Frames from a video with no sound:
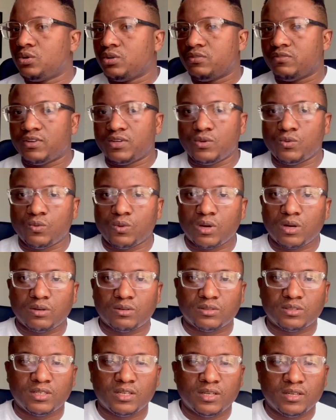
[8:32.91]
over the
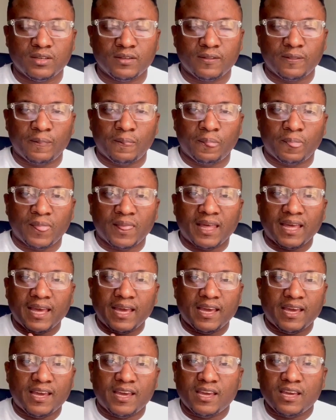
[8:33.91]
world.
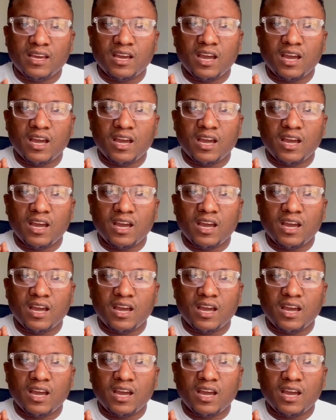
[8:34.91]
ACR: